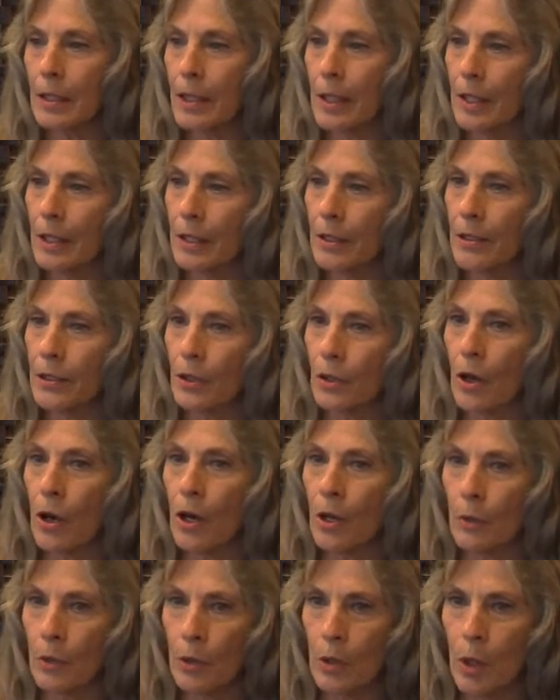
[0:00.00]
and your
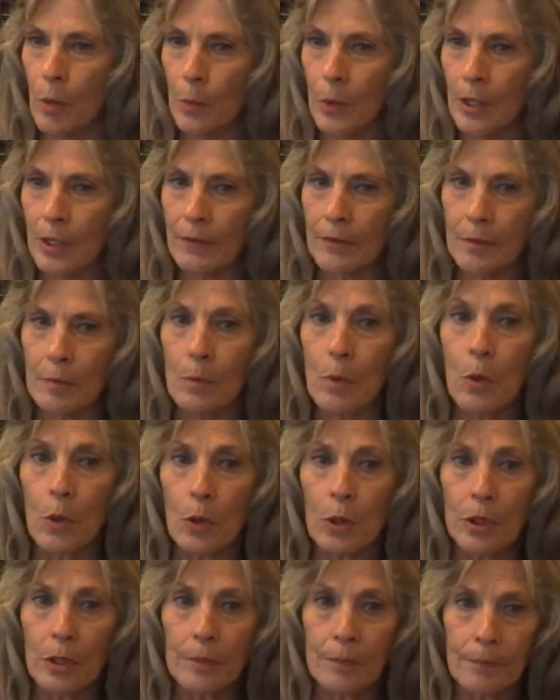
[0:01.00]
heart will open even
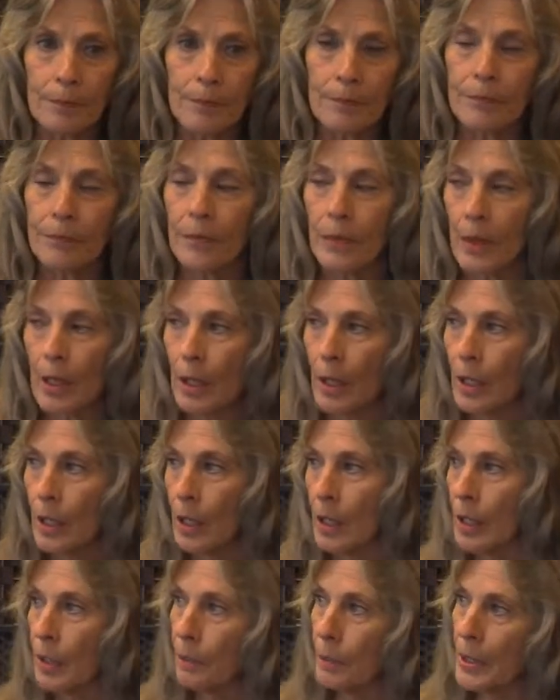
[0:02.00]
more.
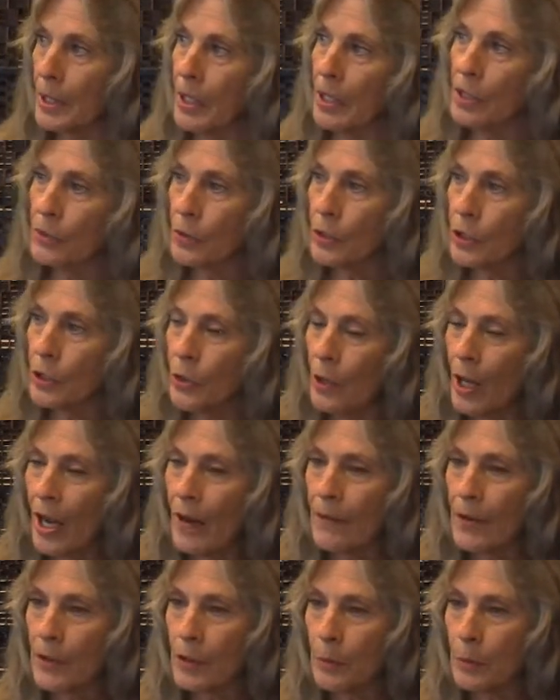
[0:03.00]
Because when you
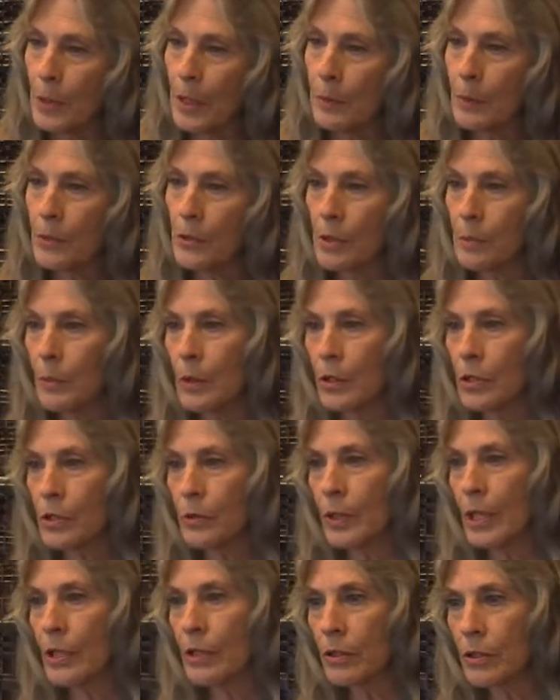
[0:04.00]
have other people's
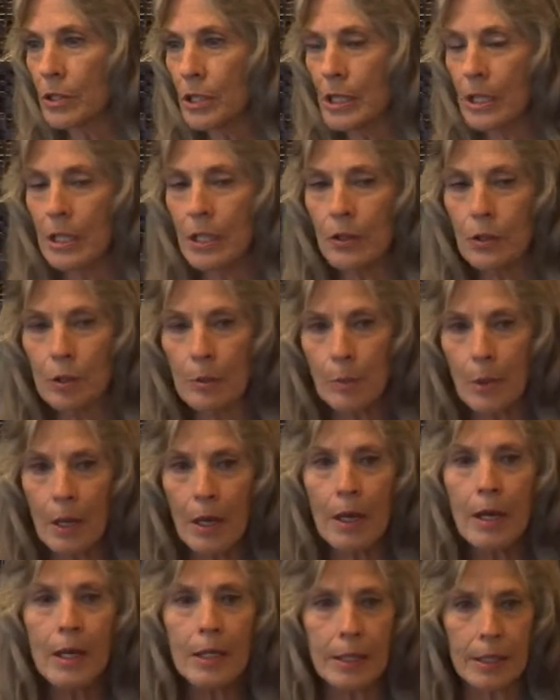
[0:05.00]
emotional energy in your
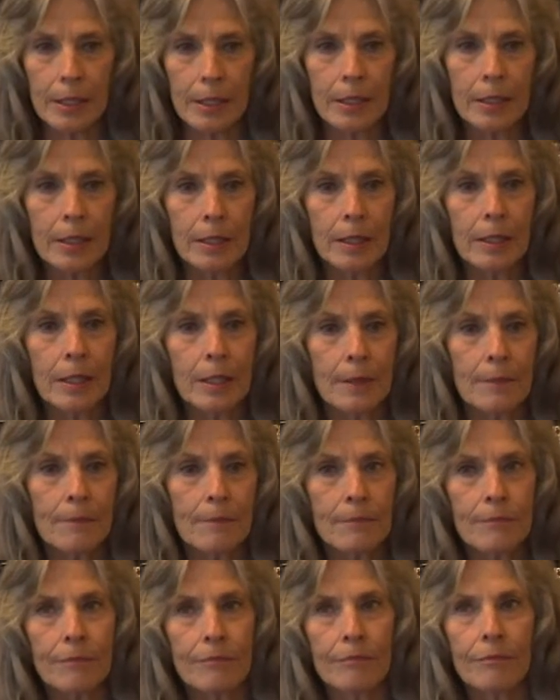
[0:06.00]
body,
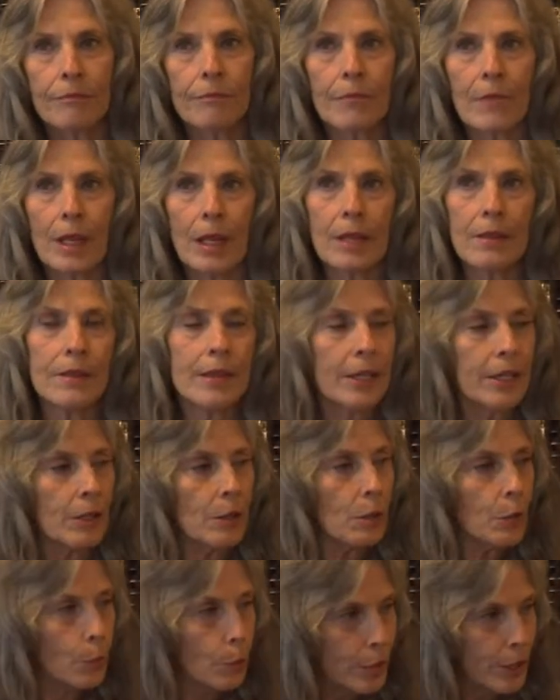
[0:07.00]

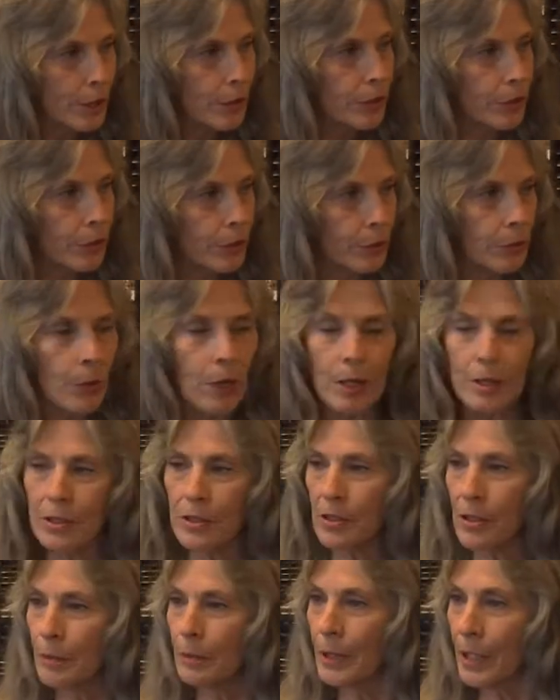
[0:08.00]
they're with you on
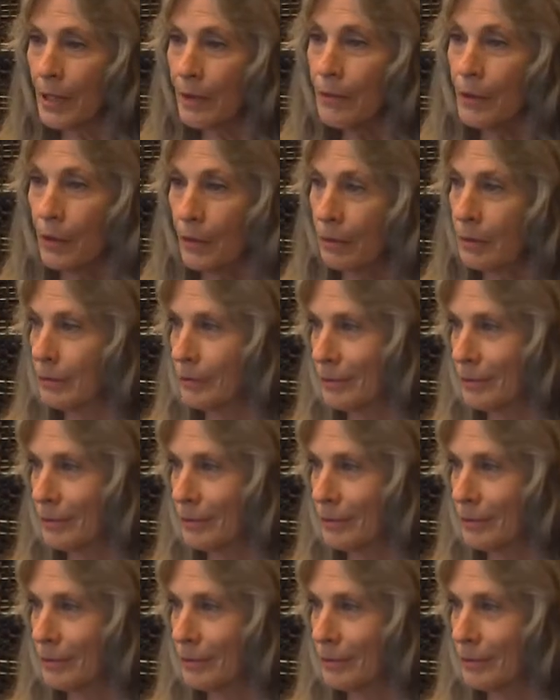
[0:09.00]
some level.